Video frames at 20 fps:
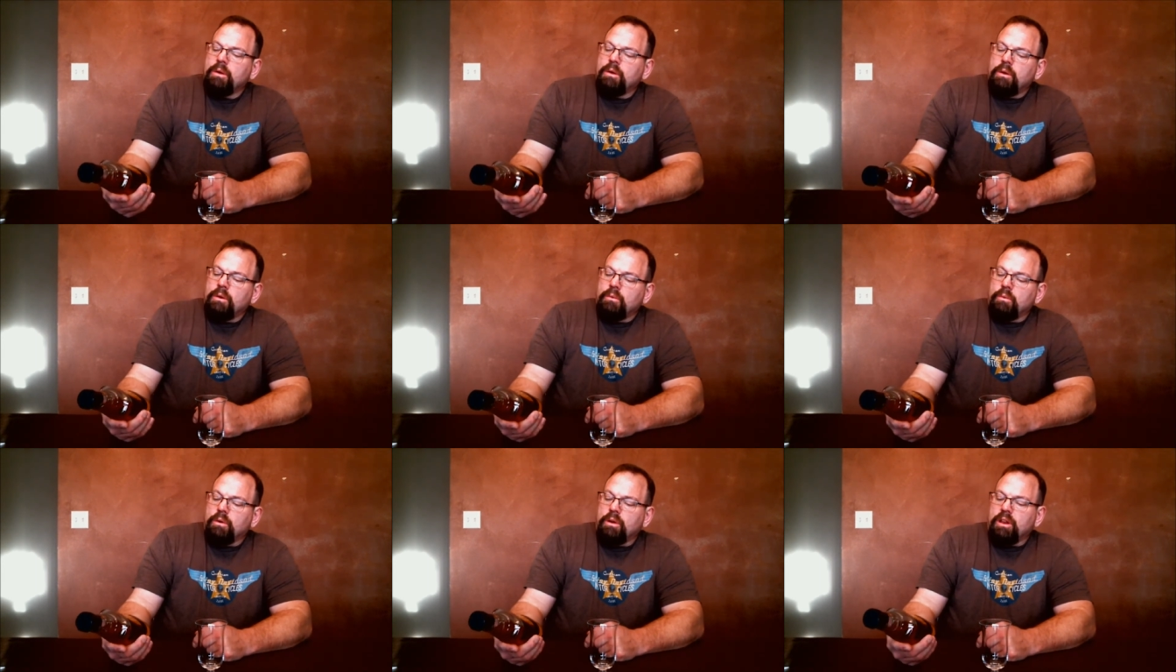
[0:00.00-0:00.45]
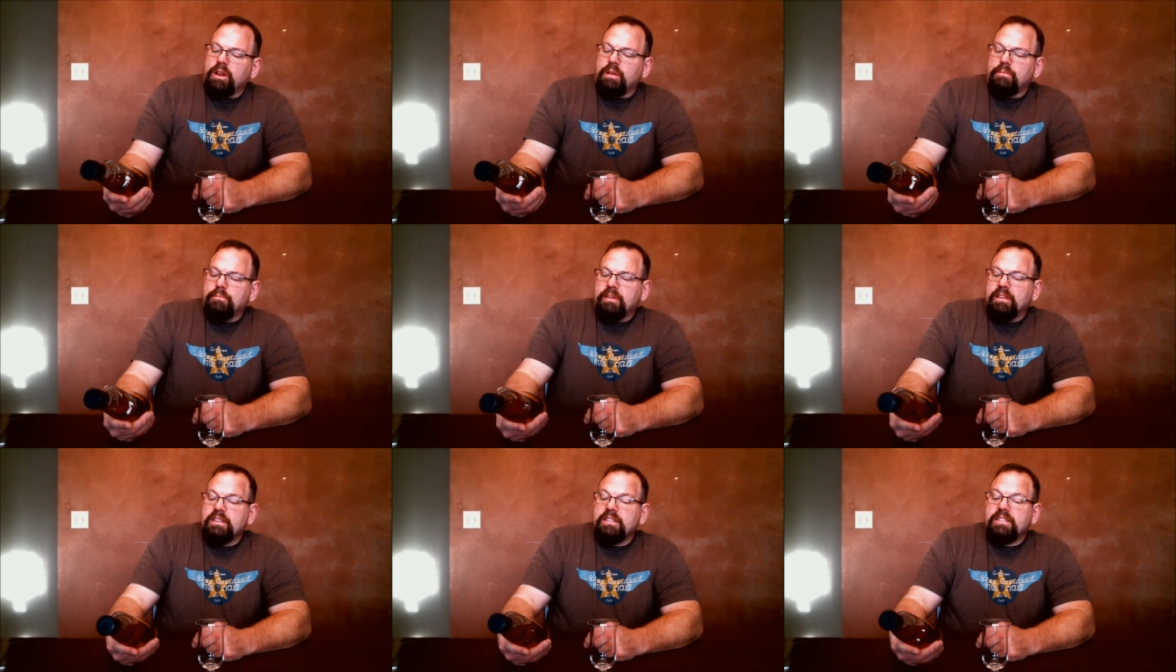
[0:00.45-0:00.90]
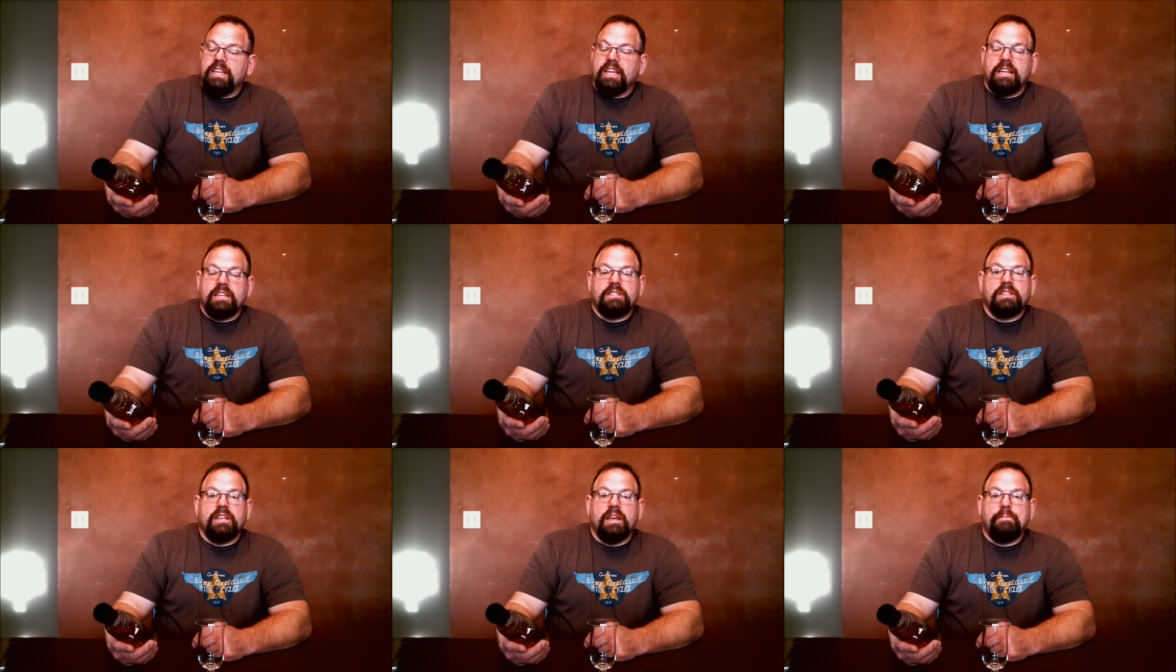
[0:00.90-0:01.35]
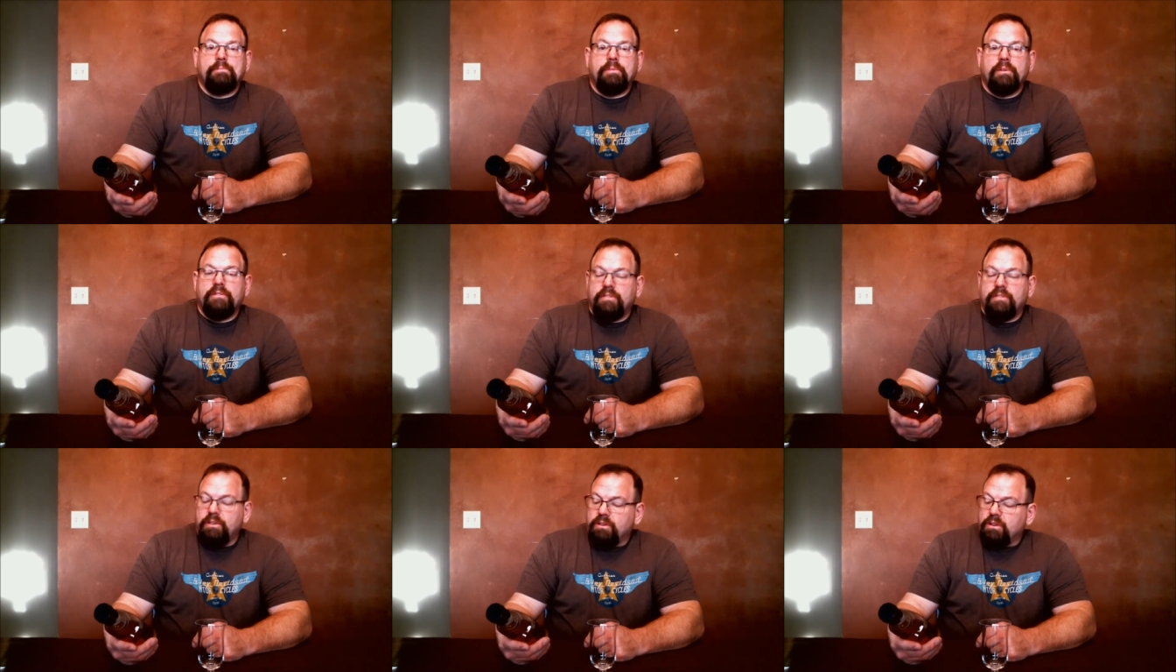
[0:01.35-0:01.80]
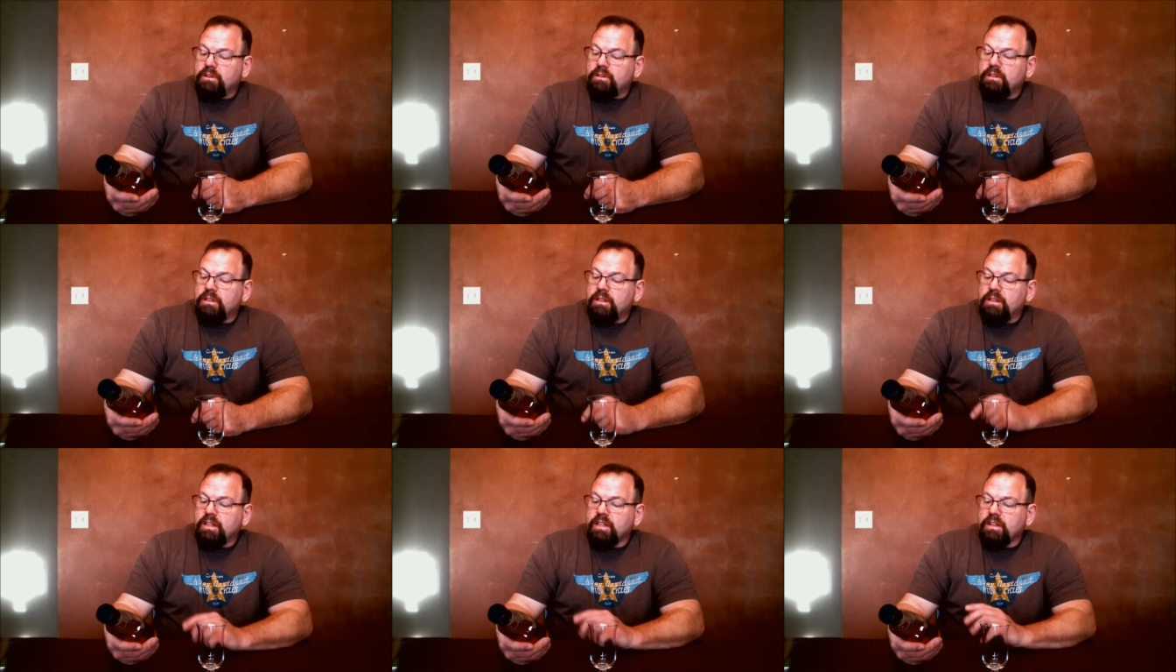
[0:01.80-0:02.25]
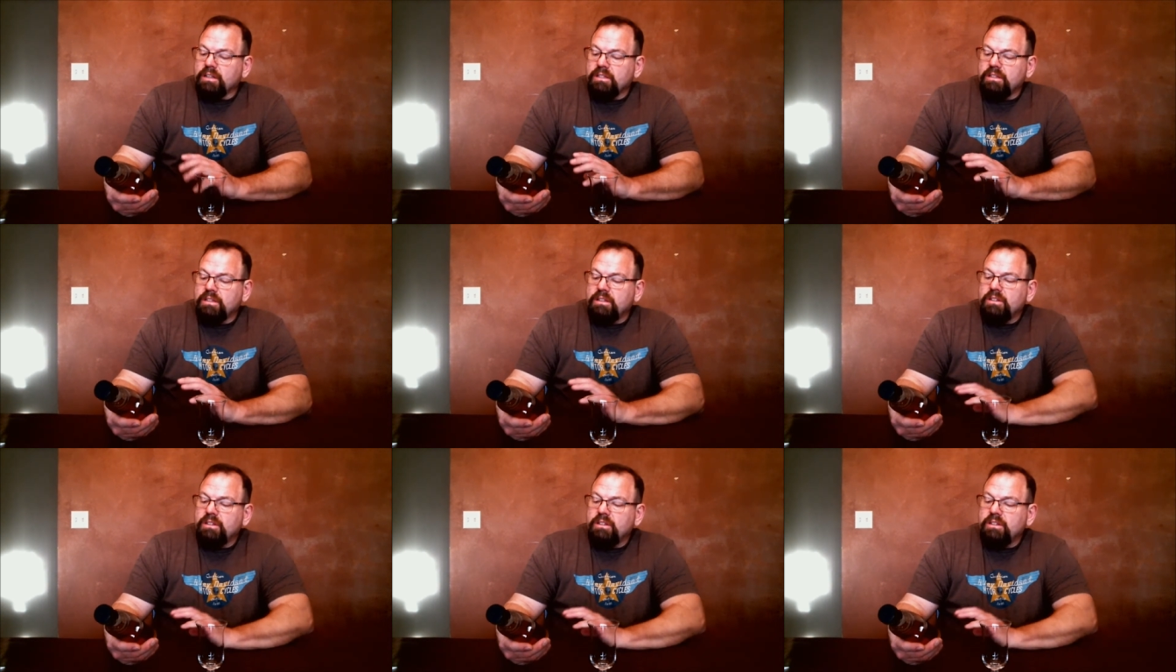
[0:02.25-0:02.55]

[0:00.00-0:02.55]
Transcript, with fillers: we're going to take a step of a little,